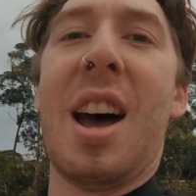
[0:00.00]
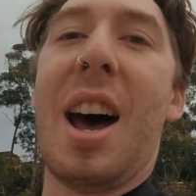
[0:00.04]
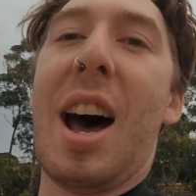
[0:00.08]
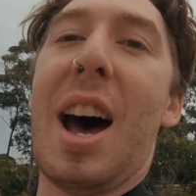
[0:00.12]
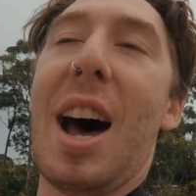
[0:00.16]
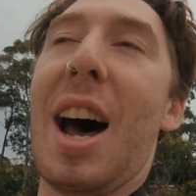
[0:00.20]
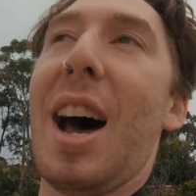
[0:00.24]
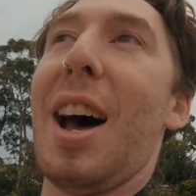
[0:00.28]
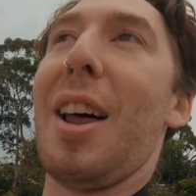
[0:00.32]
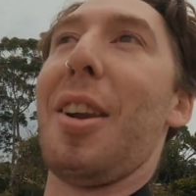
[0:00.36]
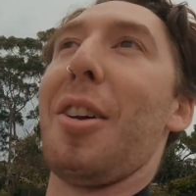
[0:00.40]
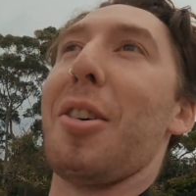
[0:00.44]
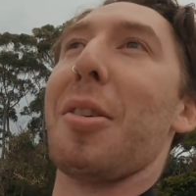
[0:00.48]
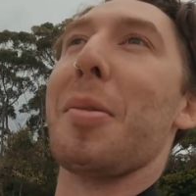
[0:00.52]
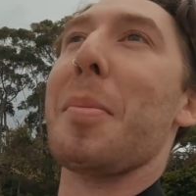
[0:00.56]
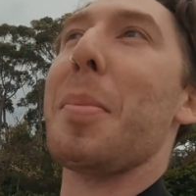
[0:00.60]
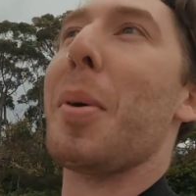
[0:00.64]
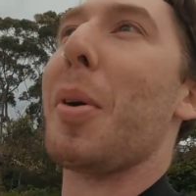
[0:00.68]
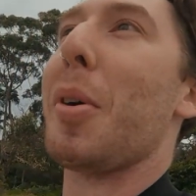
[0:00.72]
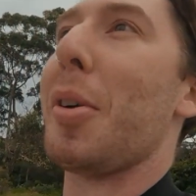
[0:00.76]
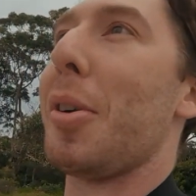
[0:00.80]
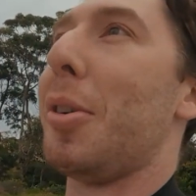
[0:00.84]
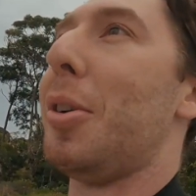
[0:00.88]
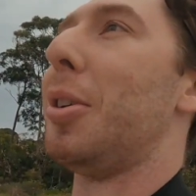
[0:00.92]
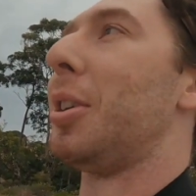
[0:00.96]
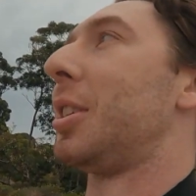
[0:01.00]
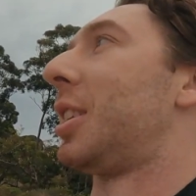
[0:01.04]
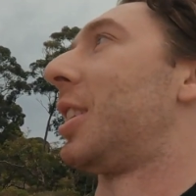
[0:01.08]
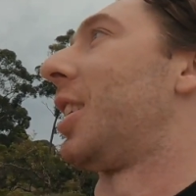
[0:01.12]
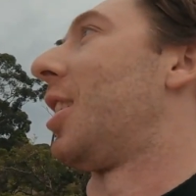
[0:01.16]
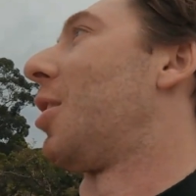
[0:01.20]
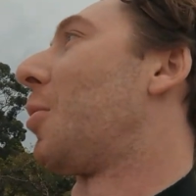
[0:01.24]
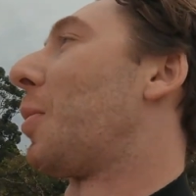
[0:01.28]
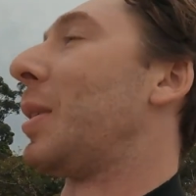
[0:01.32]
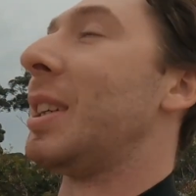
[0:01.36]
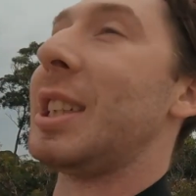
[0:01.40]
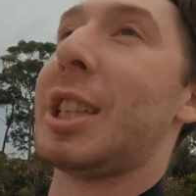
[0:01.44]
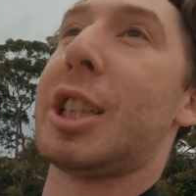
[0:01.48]
Uh, longboard
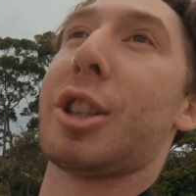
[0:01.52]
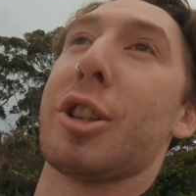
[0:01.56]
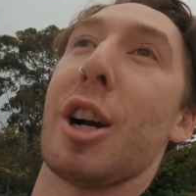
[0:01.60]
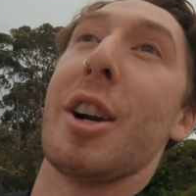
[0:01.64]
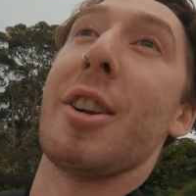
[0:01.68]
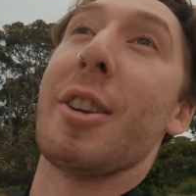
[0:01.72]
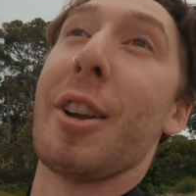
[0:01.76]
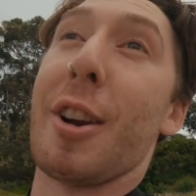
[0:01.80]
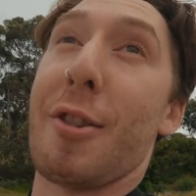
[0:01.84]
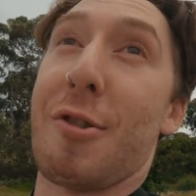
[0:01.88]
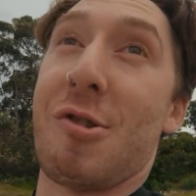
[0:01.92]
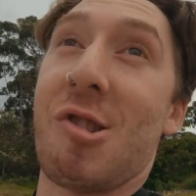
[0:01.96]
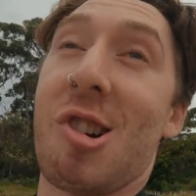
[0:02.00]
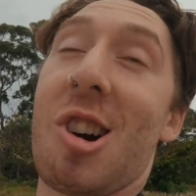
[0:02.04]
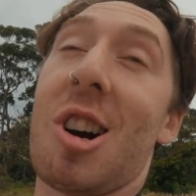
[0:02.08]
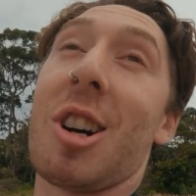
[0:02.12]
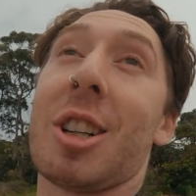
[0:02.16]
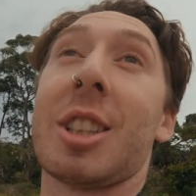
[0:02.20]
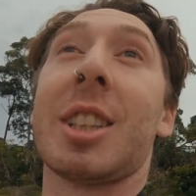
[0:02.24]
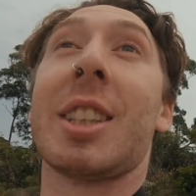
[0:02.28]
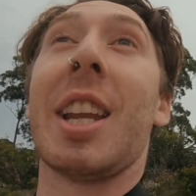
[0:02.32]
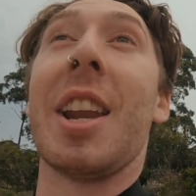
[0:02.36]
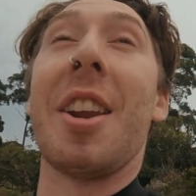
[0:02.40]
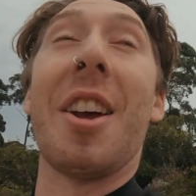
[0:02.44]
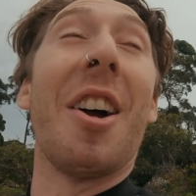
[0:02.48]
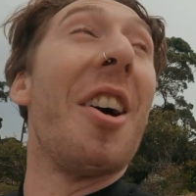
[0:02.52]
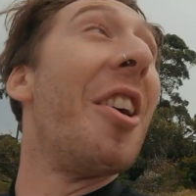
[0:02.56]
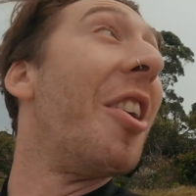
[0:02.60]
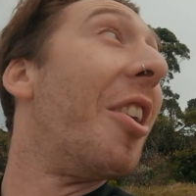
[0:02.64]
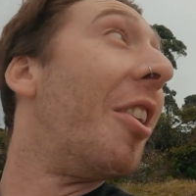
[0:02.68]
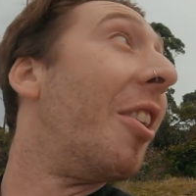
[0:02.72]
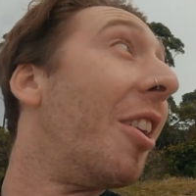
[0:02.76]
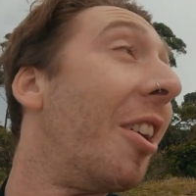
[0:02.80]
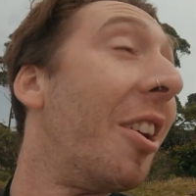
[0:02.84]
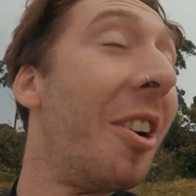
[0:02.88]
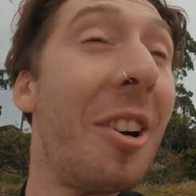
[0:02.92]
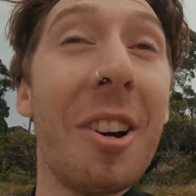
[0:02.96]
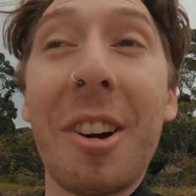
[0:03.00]
also went straight into the rocks and I
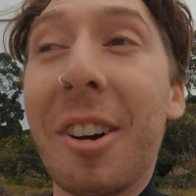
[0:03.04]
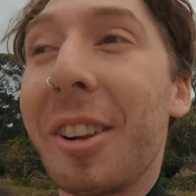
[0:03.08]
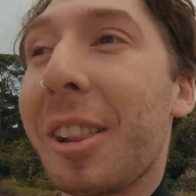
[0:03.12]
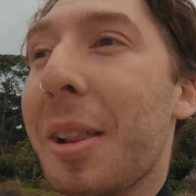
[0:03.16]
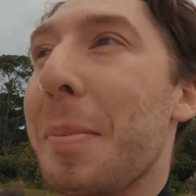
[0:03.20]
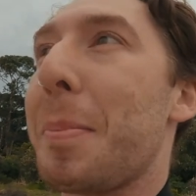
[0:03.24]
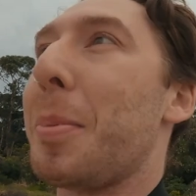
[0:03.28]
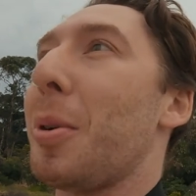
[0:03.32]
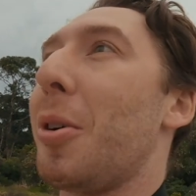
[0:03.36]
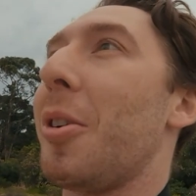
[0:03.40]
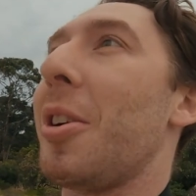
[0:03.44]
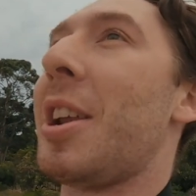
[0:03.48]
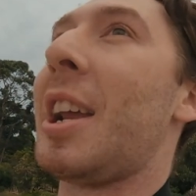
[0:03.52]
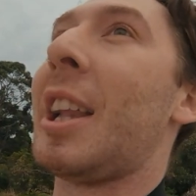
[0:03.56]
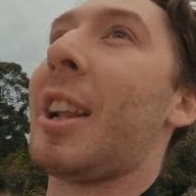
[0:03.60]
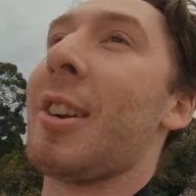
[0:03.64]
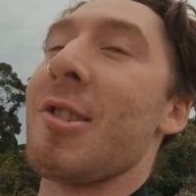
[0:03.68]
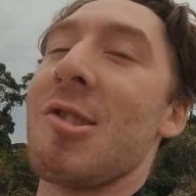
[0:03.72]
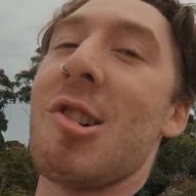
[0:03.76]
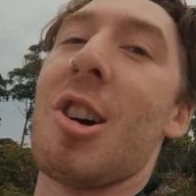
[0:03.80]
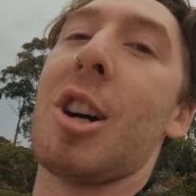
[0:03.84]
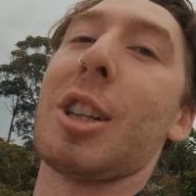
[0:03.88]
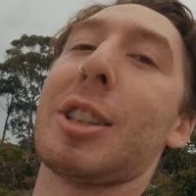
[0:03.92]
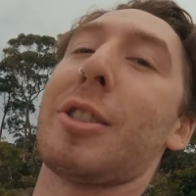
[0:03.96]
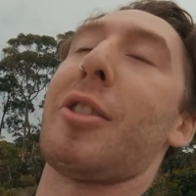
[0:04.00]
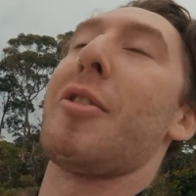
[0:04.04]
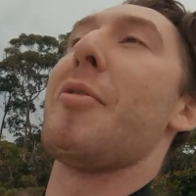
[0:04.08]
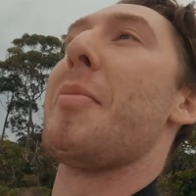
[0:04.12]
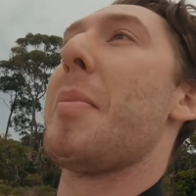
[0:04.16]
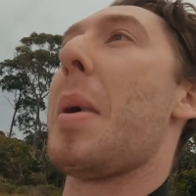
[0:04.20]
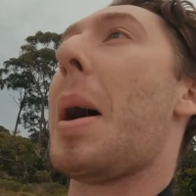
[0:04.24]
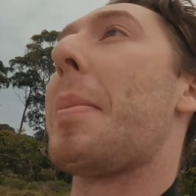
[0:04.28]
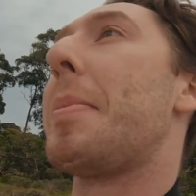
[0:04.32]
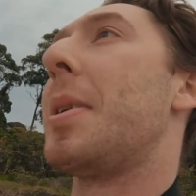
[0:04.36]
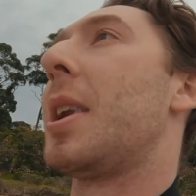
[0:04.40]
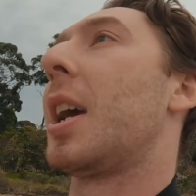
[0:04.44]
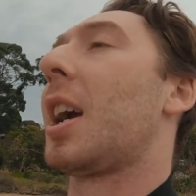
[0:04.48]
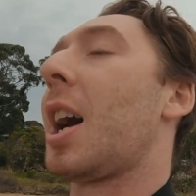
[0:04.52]
heard the board hit the rocks
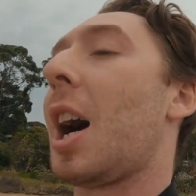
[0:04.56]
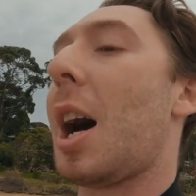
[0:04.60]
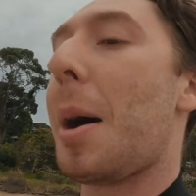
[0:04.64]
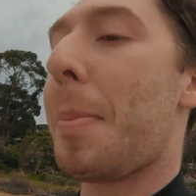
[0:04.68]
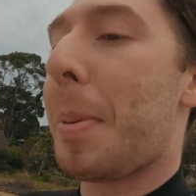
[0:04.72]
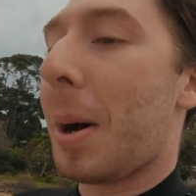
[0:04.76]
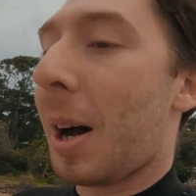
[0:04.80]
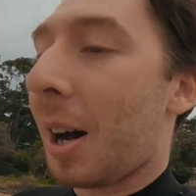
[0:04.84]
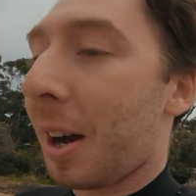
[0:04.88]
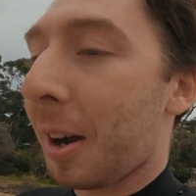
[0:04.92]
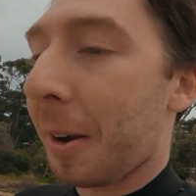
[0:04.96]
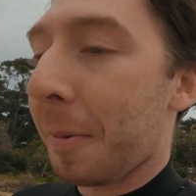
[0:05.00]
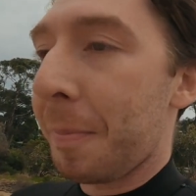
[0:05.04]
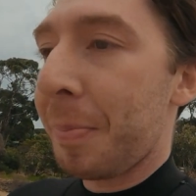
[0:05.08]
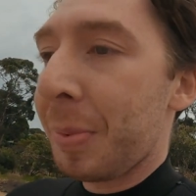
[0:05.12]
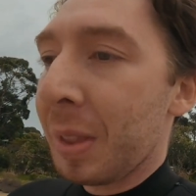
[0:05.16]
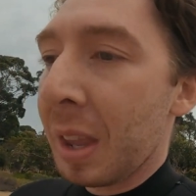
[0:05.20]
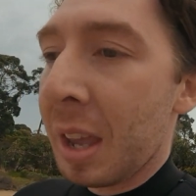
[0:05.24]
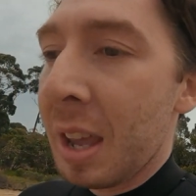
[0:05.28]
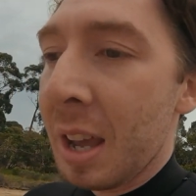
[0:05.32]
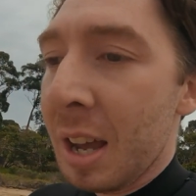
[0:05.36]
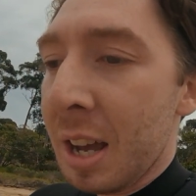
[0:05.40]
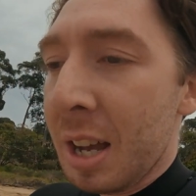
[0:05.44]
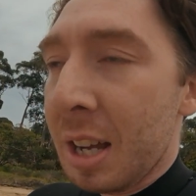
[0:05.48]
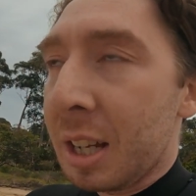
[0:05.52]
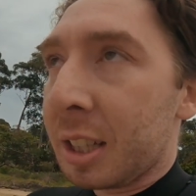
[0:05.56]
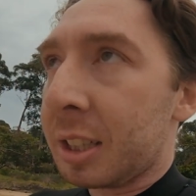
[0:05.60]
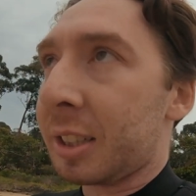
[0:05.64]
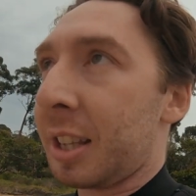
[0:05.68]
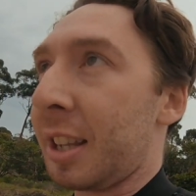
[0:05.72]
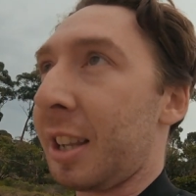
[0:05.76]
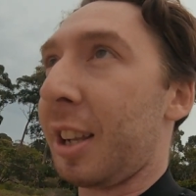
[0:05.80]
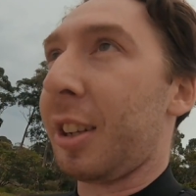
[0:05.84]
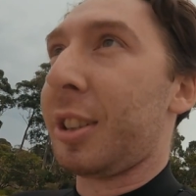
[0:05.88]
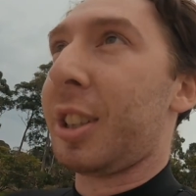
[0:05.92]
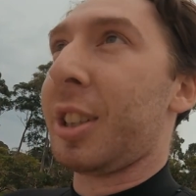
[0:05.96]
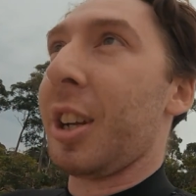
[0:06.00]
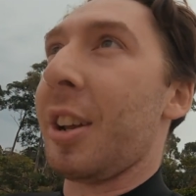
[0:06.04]
from up in the car park.
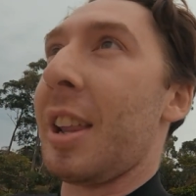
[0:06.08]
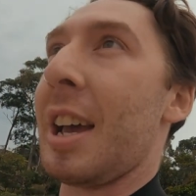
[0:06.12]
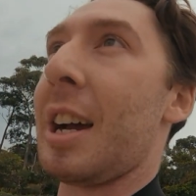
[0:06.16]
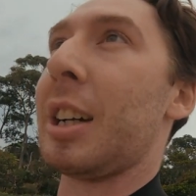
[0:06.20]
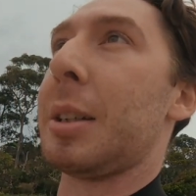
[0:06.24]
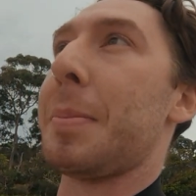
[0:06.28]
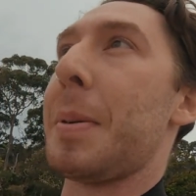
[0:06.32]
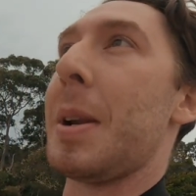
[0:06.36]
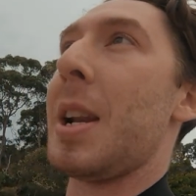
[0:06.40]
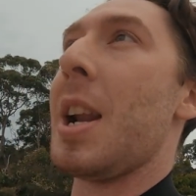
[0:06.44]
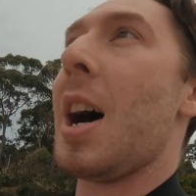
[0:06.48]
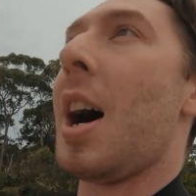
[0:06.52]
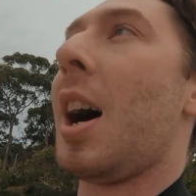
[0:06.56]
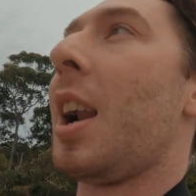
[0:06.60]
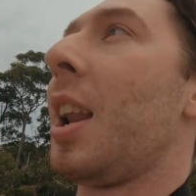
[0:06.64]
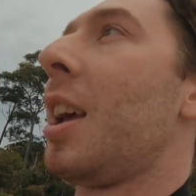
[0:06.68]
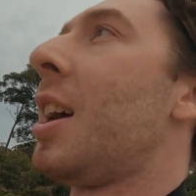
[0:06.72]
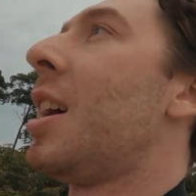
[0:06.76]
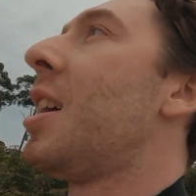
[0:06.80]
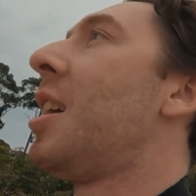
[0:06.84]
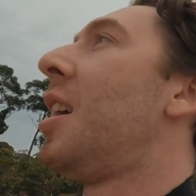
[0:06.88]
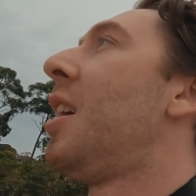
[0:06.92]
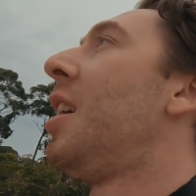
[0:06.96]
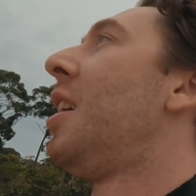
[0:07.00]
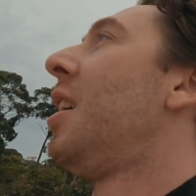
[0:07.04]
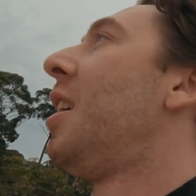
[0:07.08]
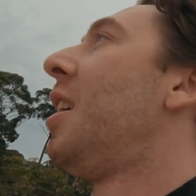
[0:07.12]
So that, so that was a bit gnarly.